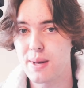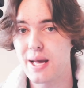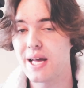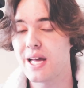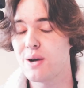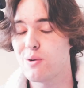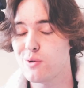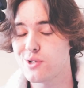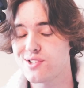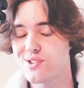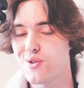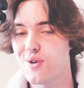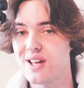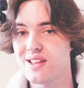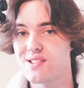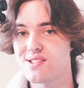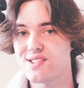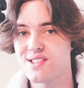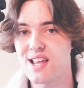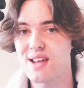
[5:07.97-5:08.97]
but also
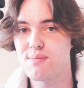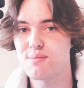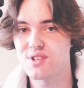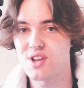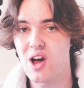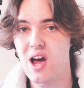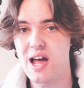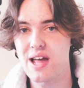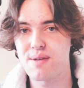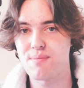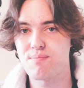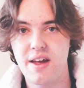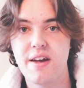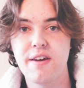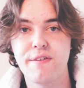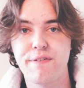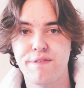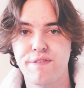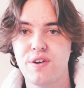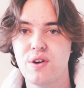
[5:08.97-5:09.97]
at the same time,
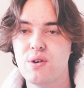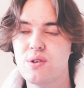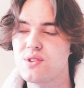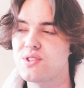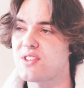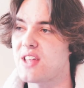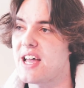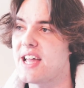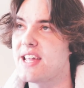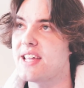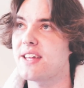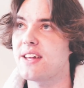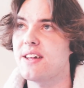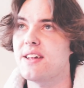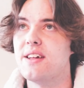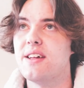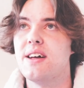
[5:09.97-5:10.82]
it feels like